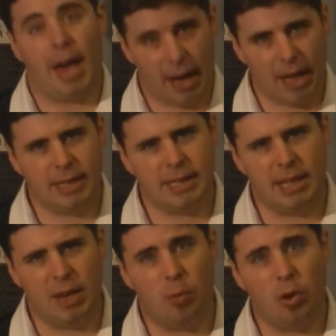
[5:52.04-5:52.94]
And
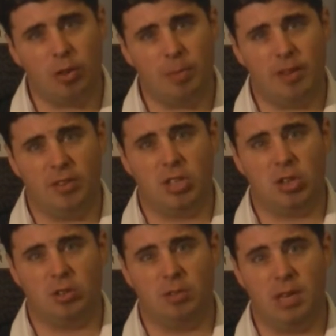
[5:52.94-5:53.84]
actually, it was a bit of a
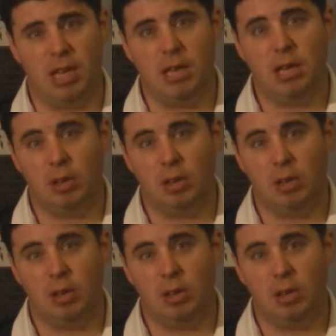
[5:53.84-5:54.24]
shock to me,